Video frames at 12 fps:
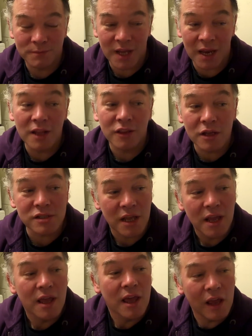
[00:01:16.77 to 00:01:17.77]
And it does.
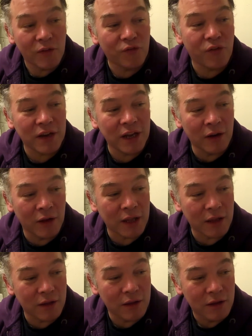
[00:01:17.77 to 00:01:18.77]
It's funny,
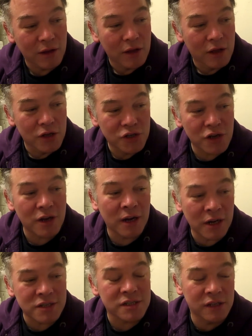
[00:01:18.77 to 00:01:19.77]
like
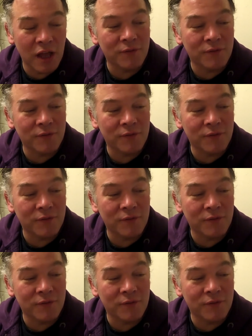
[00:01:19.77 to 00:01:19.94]
journalists